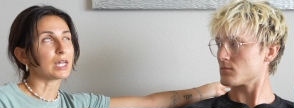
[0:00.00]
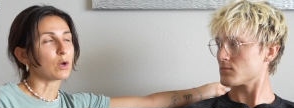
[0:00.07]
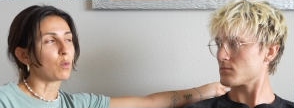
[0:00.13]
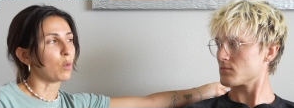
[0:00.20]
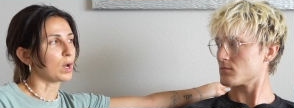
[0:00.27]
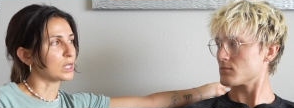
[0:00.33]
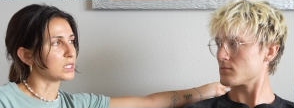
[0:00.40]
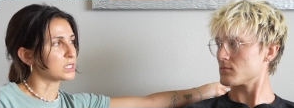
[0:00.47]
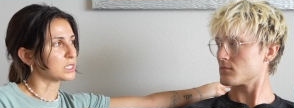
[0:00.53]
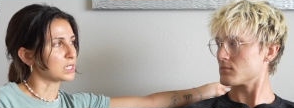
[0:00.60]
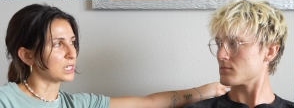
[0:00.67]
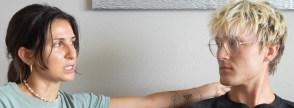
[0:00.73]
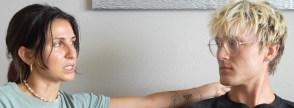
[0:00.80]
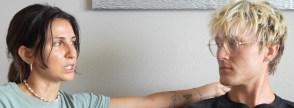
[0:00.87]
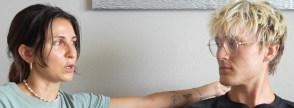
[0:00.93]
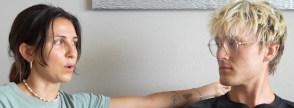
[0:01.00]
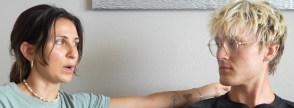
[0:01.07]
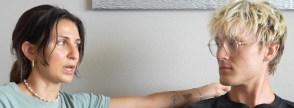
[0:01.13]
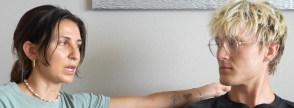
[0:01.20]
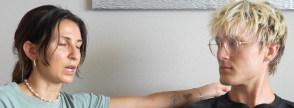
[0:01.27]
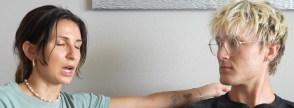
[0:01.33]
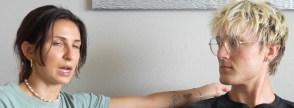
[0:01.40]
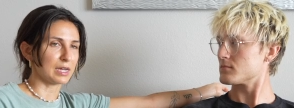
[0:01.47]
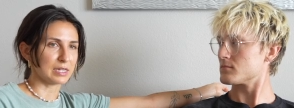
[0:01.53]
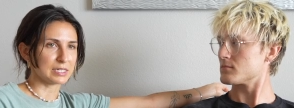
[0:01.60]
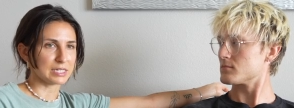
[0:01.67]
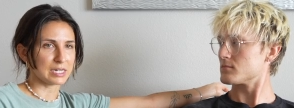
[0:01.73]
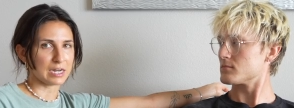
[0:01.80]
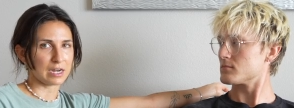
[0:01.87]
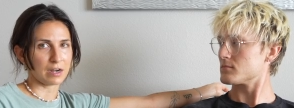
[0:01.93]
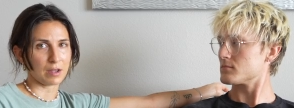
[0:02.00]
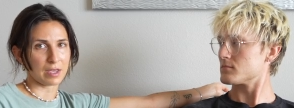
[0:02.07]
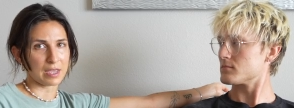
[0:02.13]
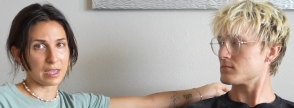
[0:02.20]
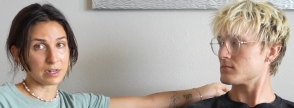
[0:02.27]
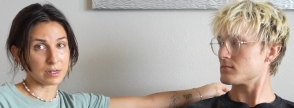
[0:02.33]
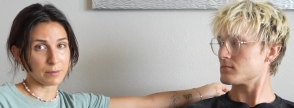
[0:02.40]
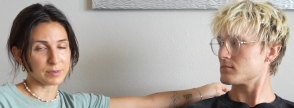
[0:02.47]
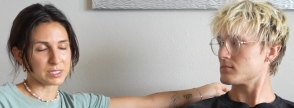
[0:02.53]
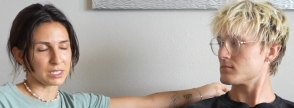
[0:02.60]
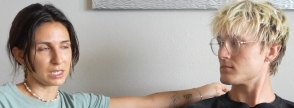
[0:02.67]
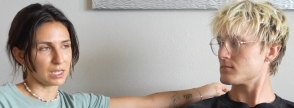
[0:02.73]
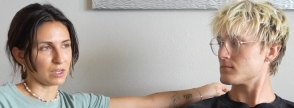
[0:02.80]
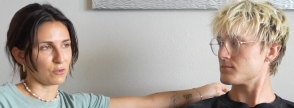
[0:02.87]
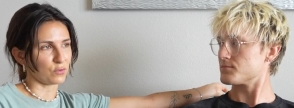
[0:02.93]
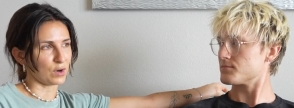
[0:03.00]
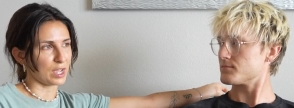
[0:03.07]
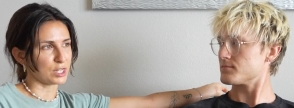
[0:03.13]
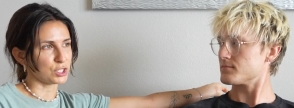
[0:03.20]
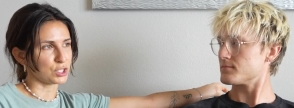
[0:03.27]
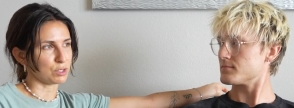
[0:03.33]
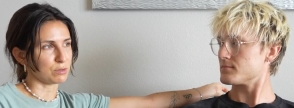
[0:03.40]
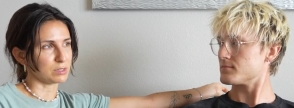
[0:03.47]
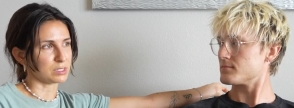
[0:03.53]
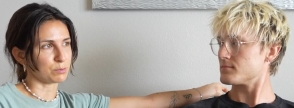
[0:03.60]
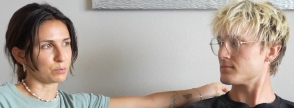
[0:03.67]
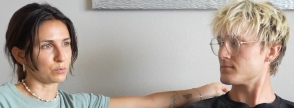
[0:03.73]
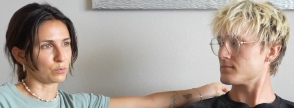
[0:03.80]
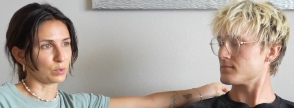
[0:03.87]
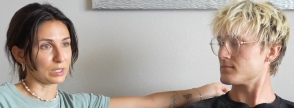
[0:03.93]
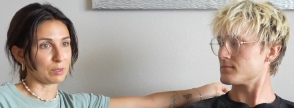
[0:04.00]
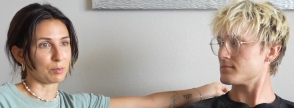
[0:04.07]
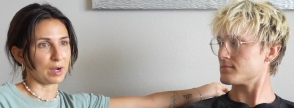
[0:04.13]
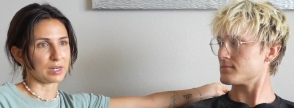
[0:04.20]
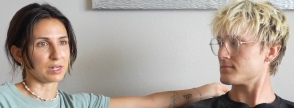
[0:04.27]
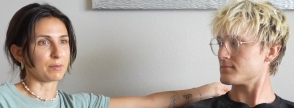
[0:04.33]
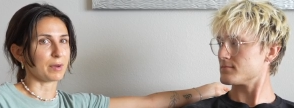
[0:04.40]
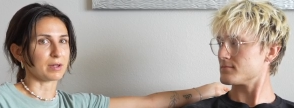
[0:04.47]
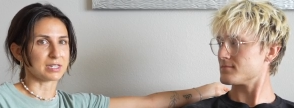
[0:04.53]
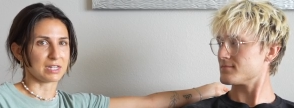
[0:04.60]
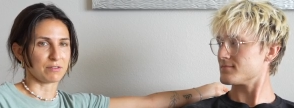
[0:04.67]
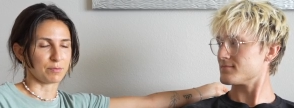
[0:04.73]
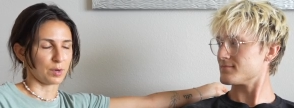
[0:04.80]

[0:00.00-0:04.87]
Speaker 1: like once because you know I didn't end up seeing a friend who's really pregnant, about to give